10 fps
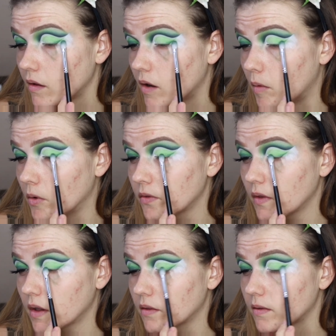almost
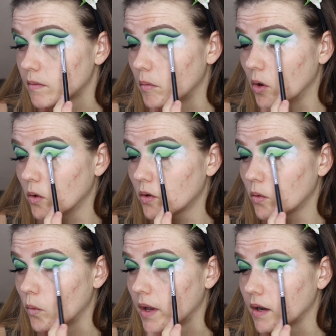like a smoked
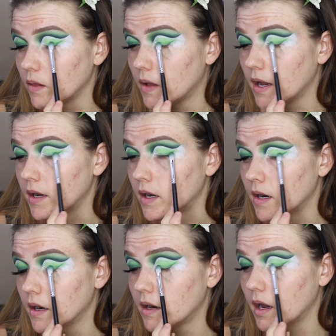wing
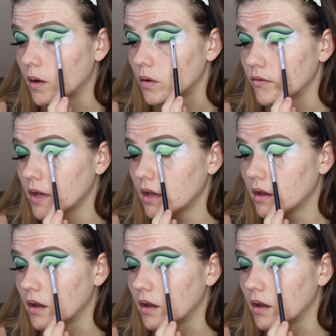liner out of it.